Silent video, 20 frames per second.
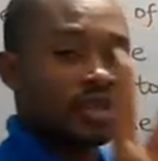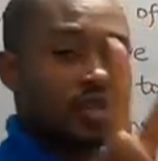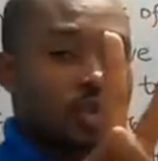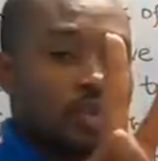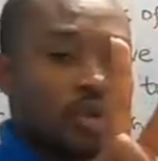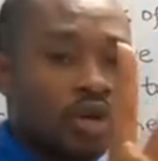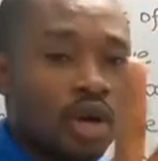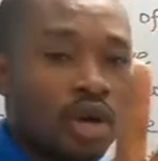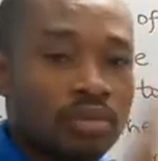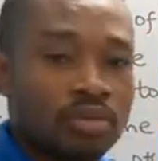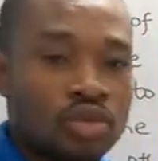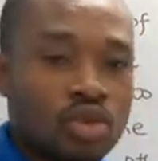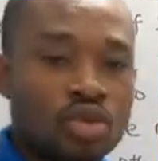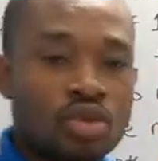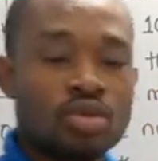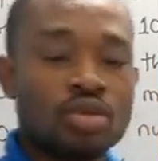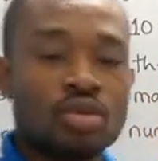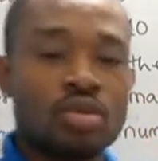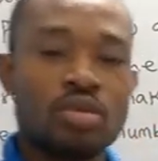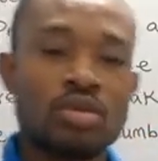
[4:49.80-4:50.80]
3 to become
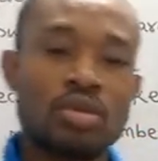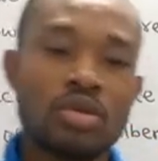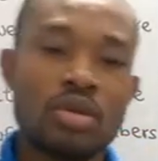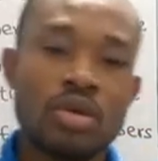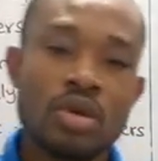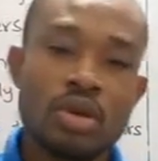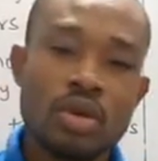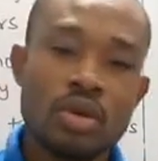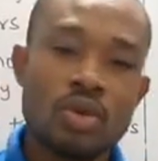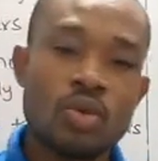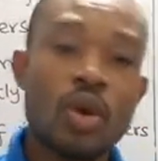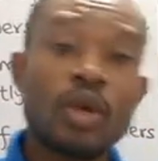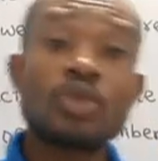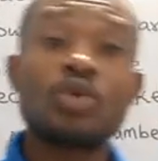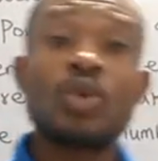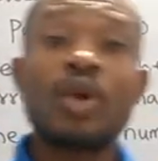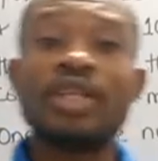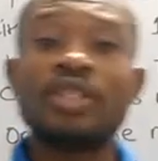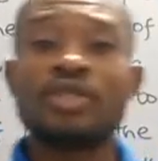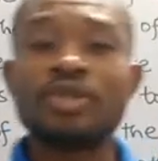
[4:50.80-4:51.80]
2,
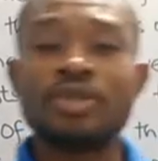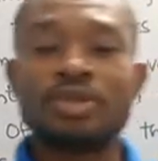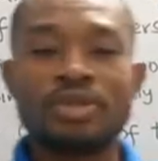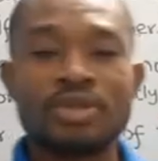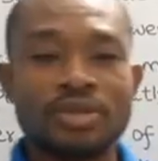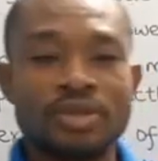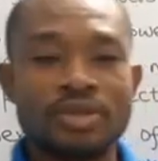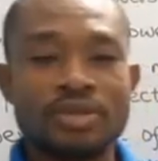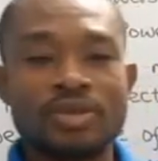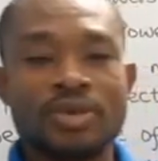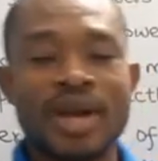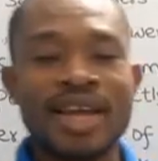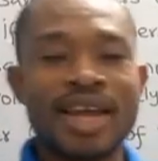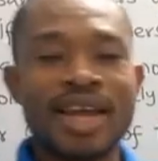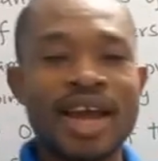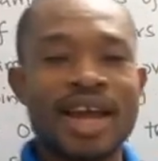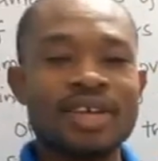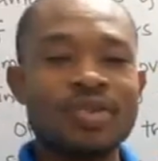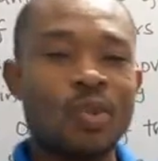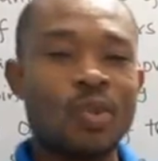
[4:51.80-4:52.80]
what do? Do I
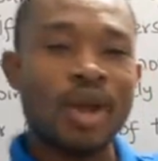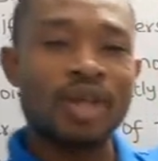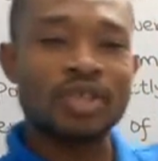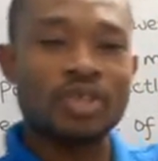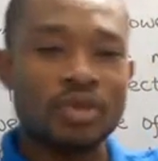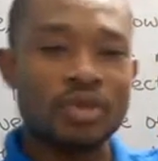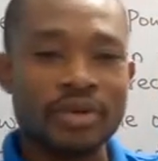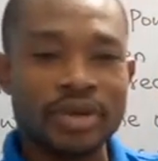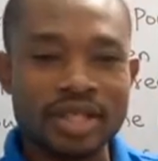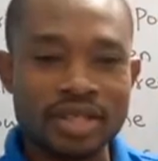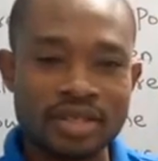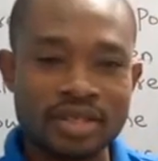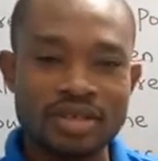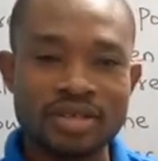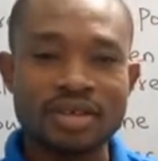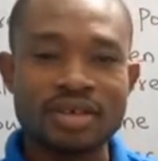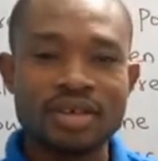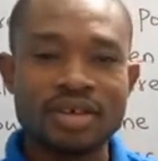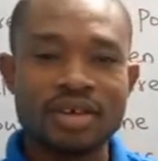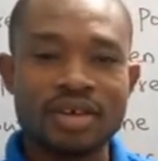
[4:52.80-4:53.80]
add 1 to it,
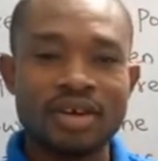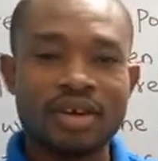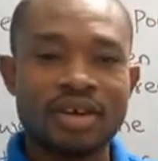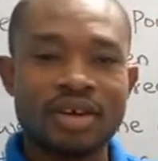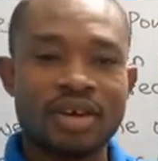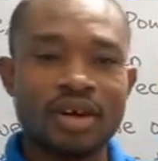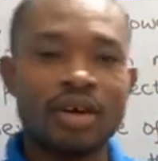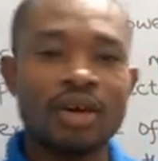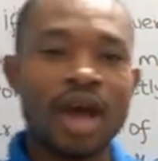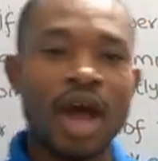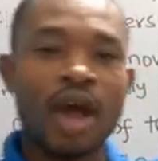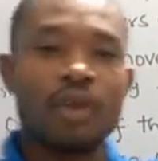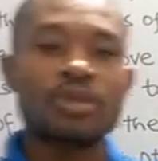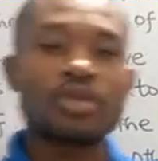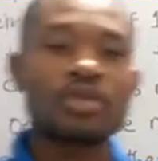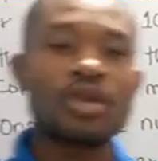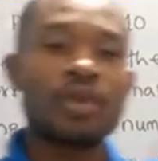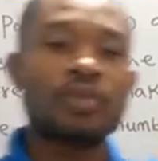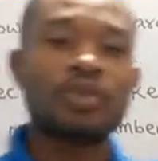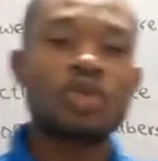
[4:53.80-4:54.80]
or I will
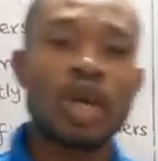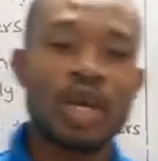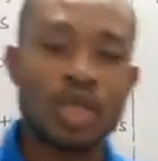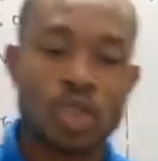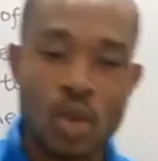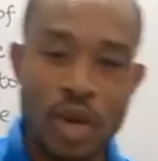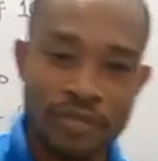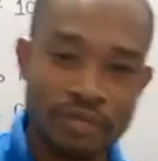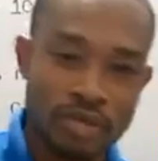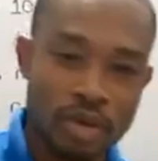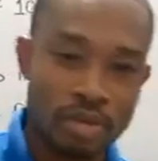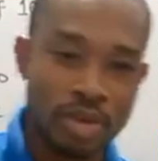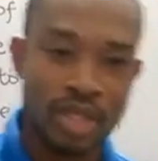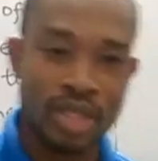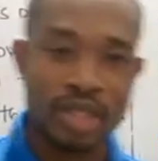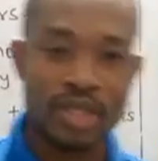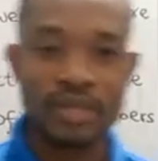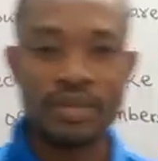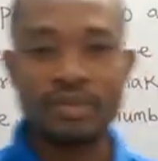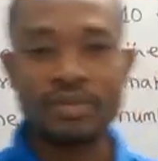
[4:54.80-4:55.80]
subtract 1 from
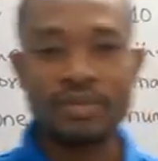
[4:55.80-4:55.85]
it?